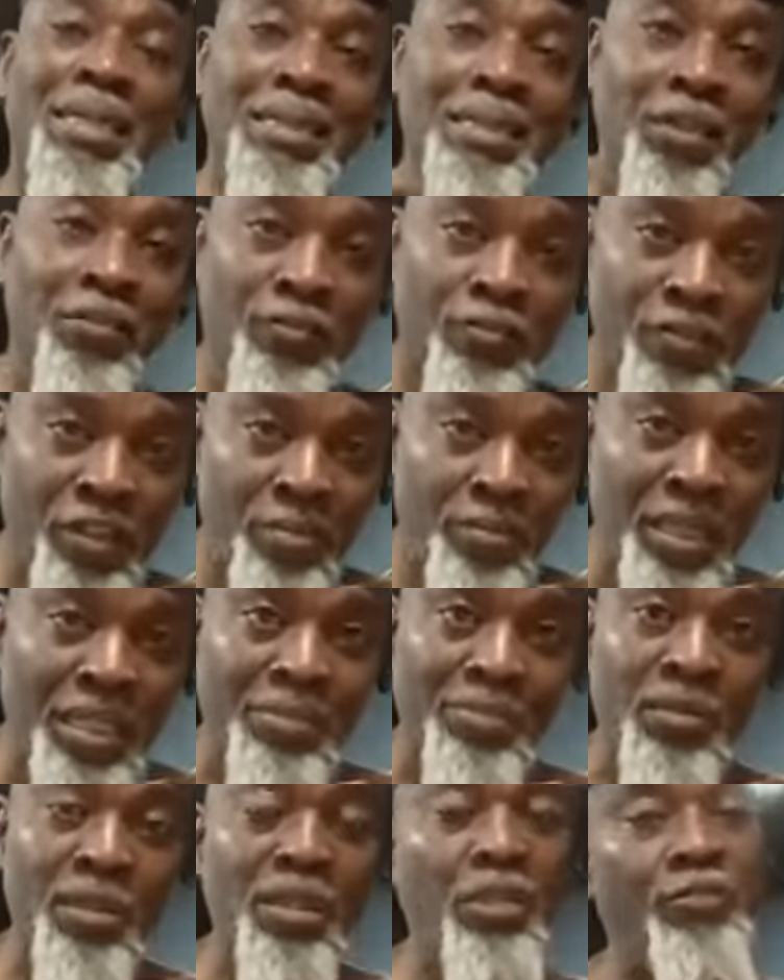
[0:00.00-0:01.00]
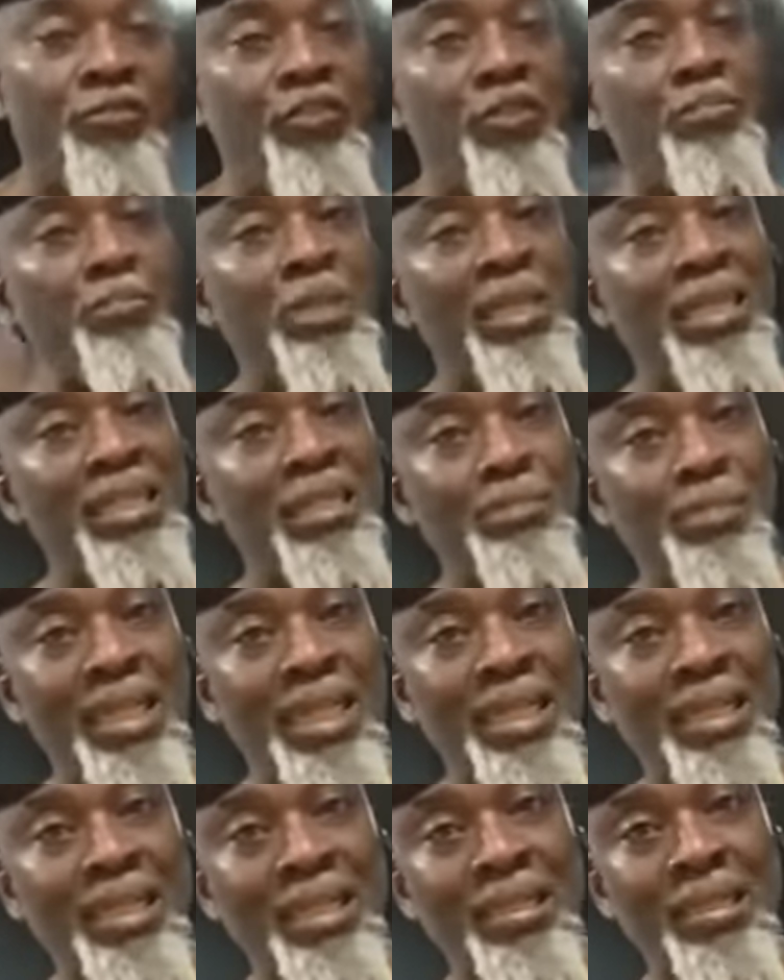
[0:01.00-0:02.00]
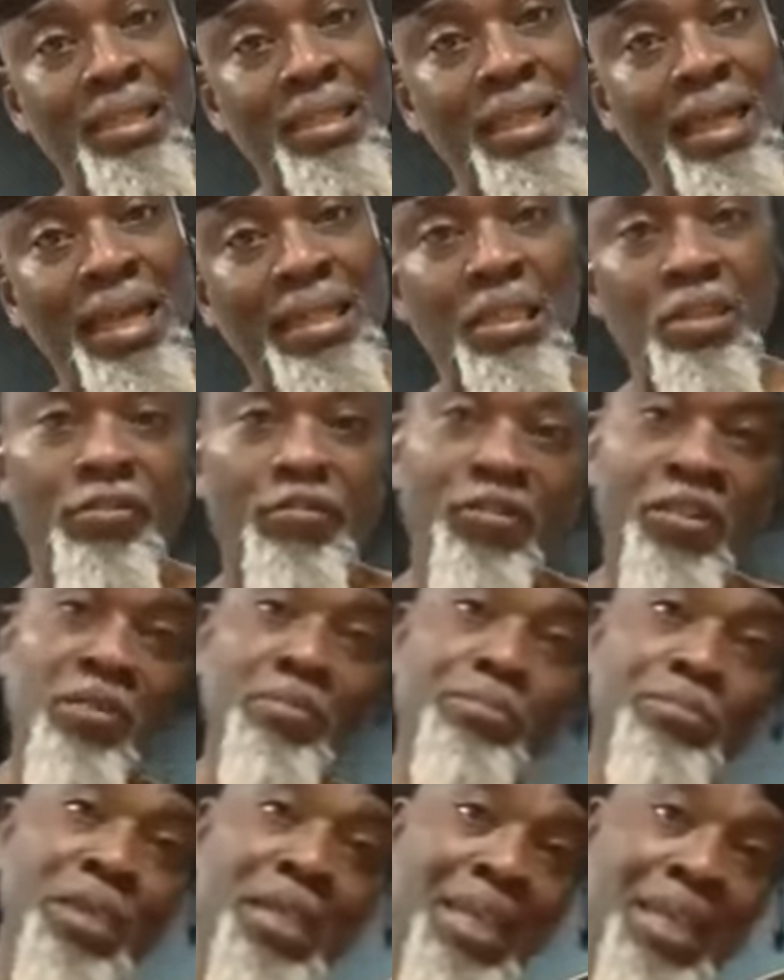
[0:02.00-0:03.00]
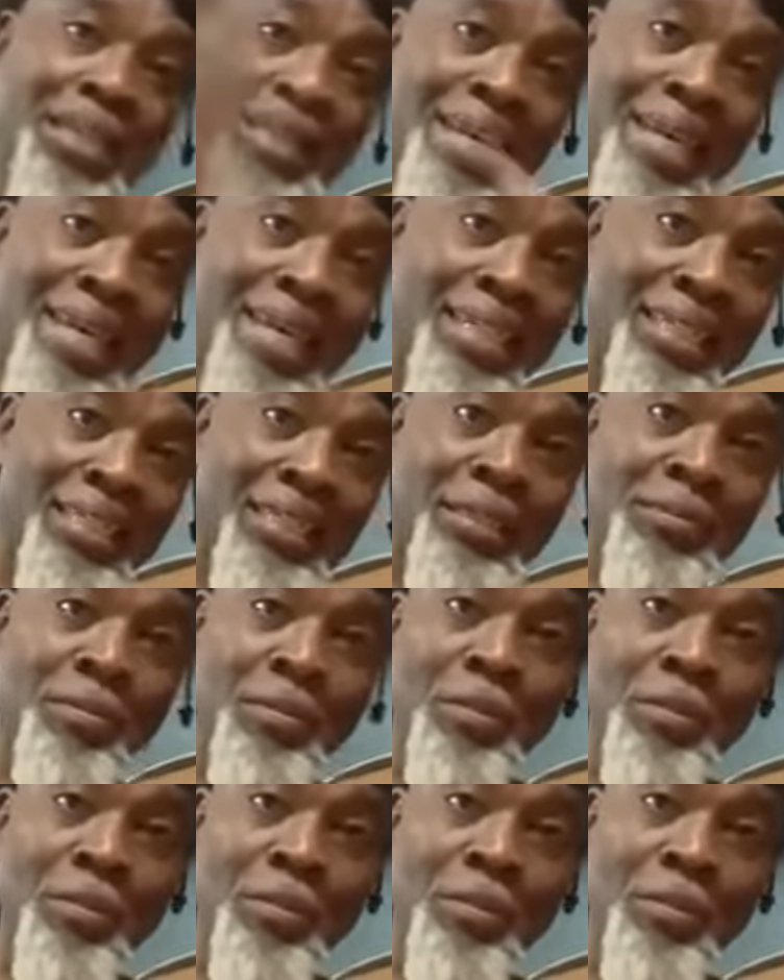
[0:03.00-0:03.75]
The filming. They filmed me at the beginning and they filmed me at the end.